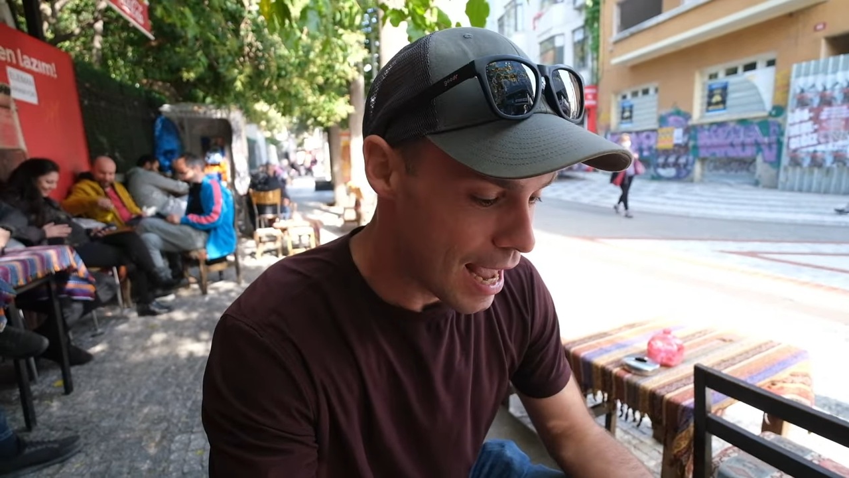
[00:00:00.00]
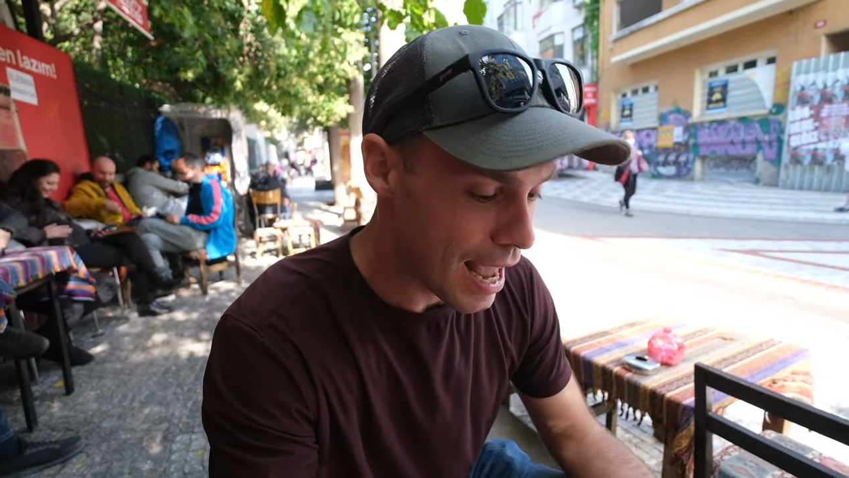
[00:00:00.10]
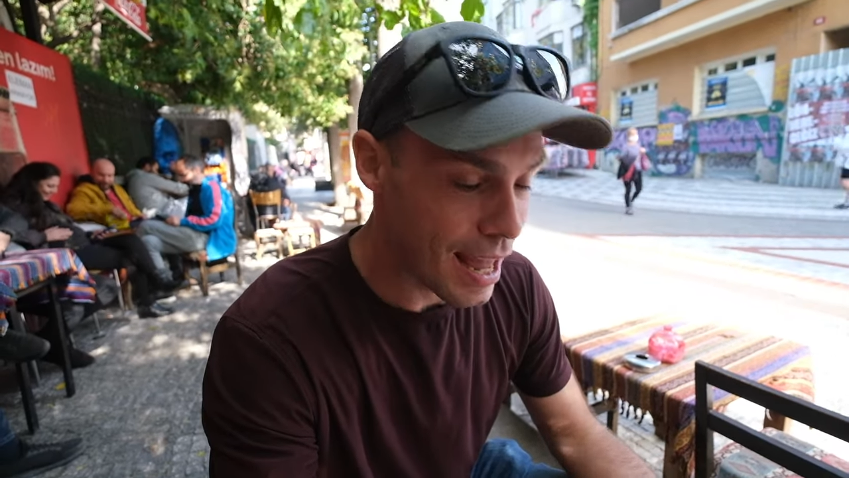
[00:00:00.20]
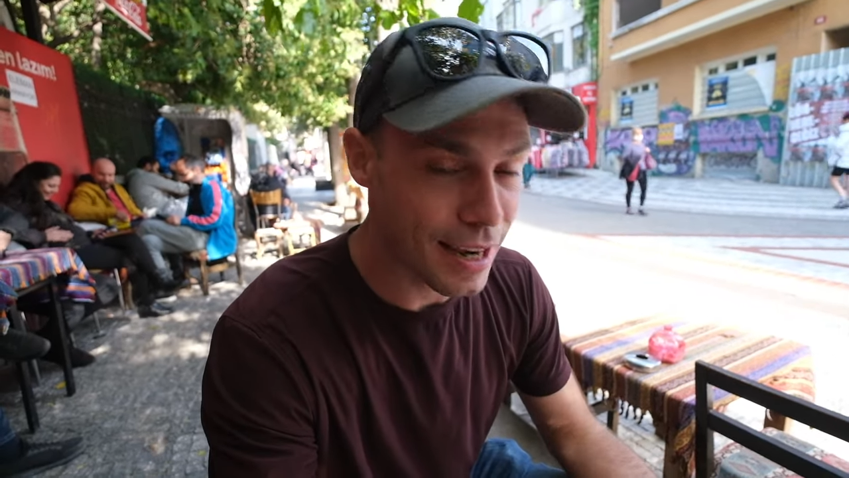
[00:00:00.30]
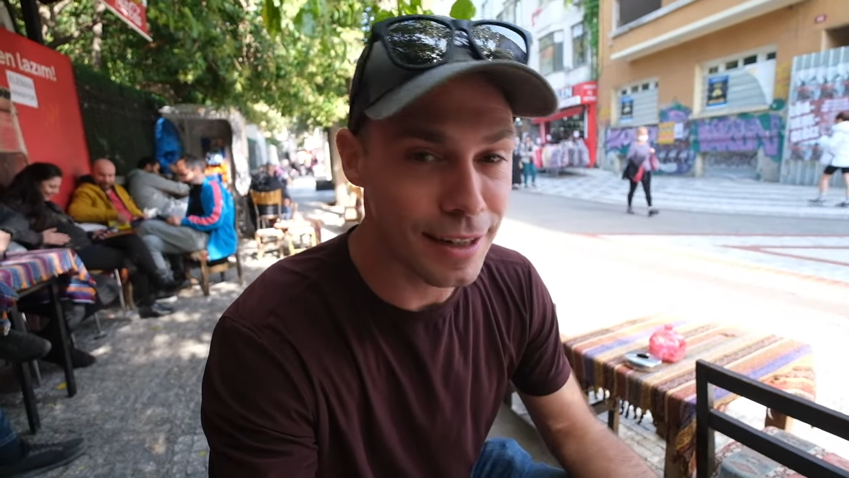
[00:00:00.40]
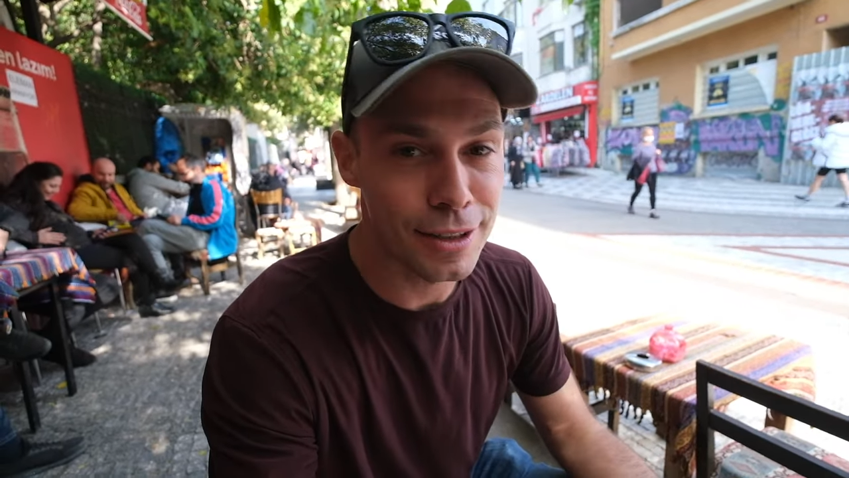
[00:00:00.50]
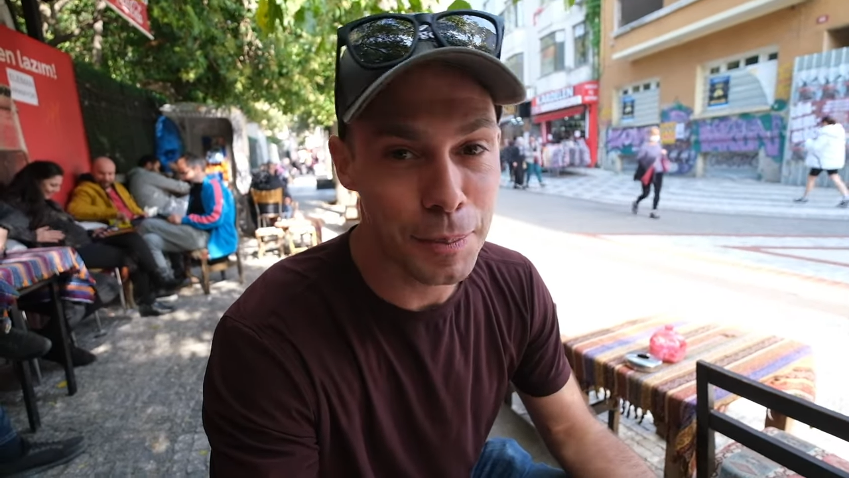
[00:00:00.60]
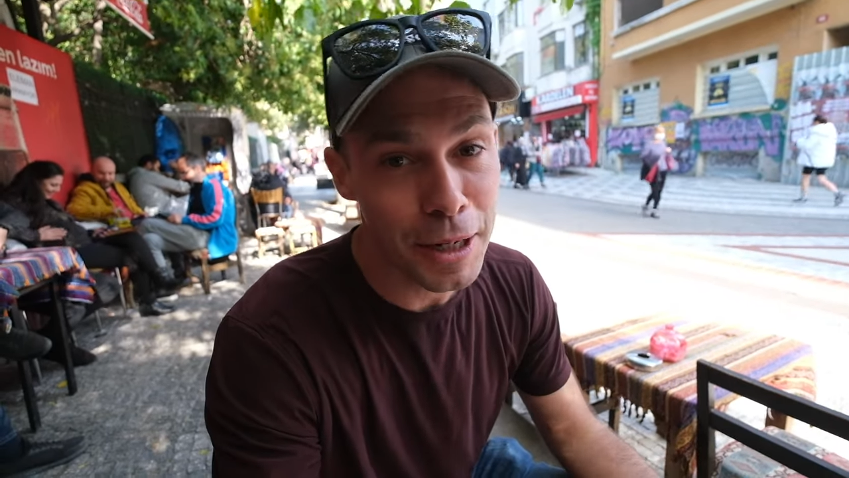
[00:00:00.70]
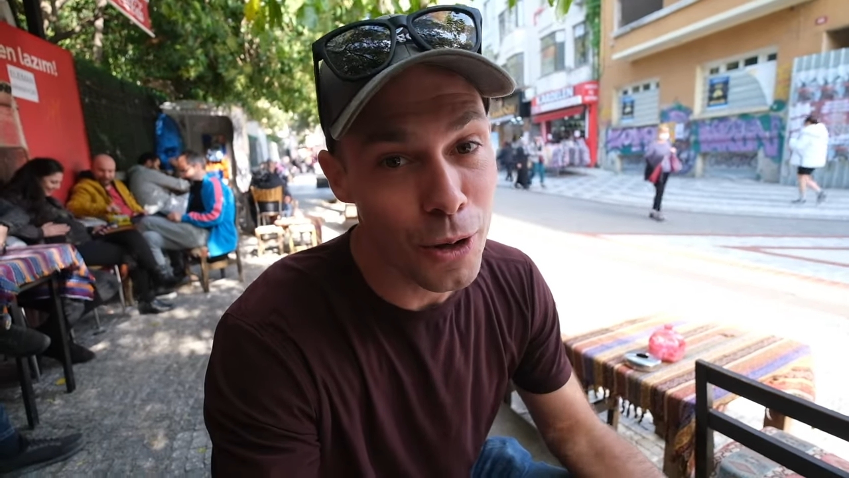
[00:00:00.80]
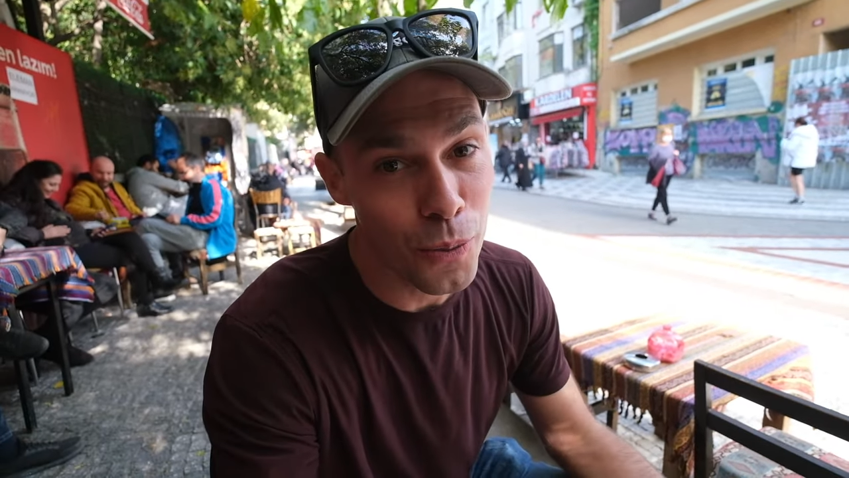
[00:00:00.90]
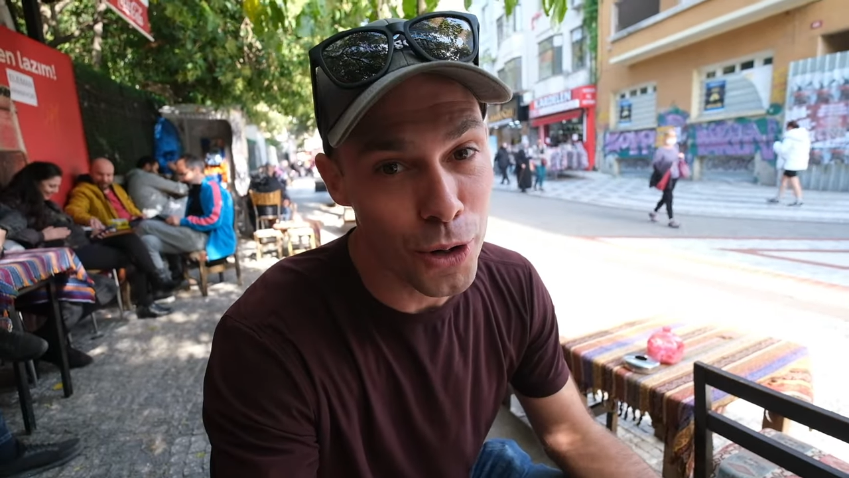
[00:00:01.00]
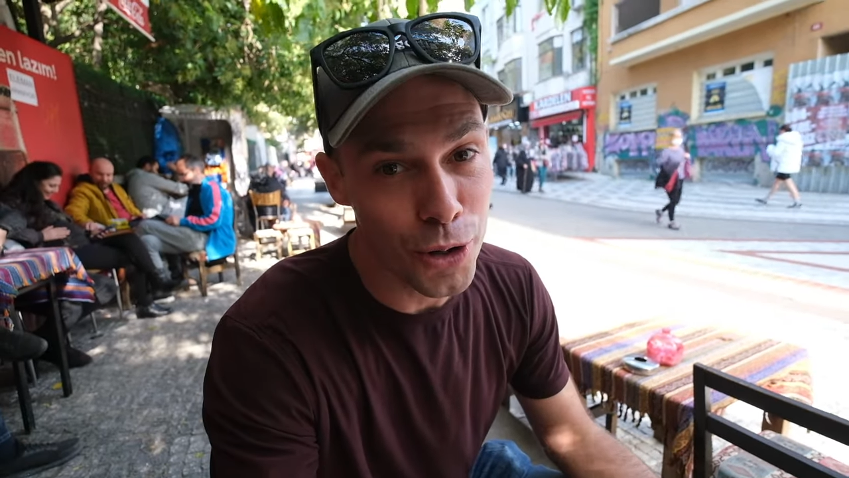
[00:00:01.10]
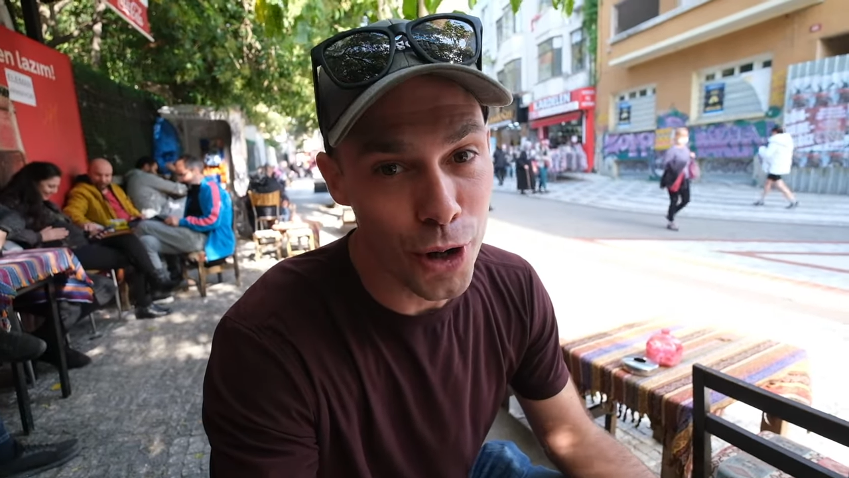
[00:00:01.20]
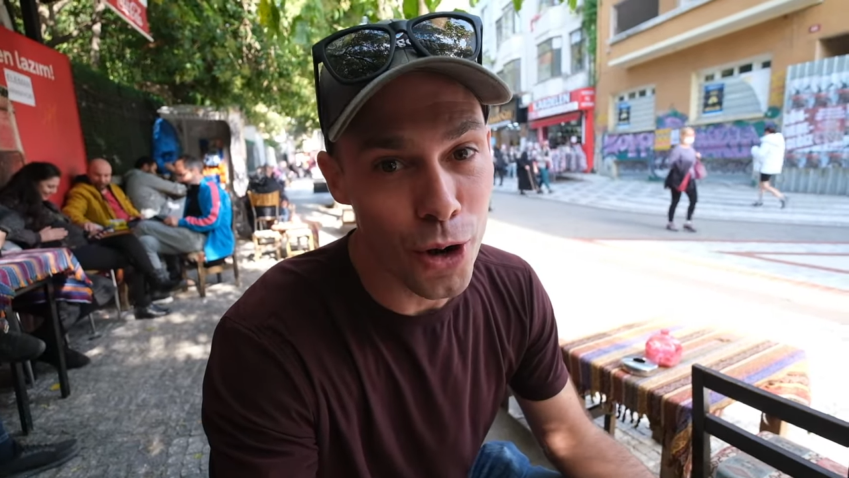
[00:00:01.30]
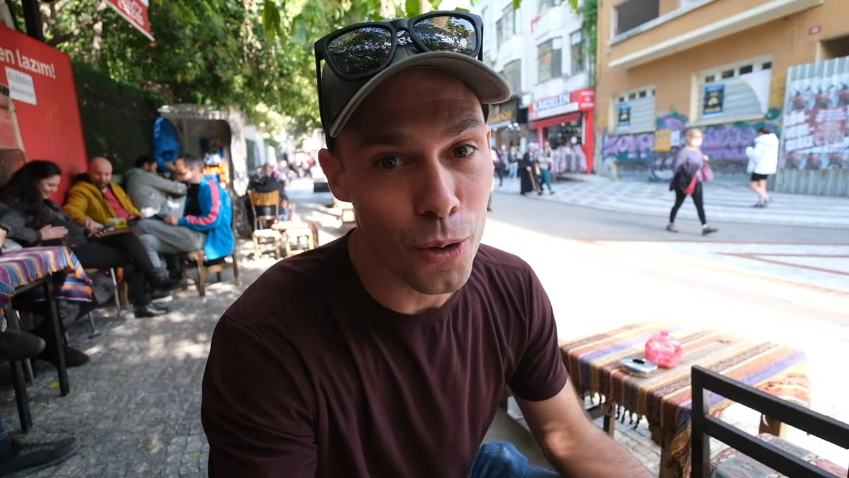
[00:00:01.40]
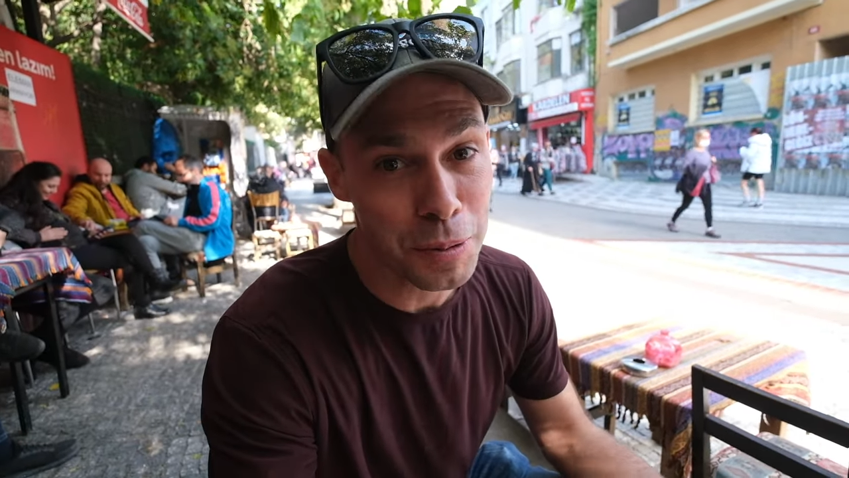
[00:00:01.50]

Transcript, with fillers: and depending on where you go,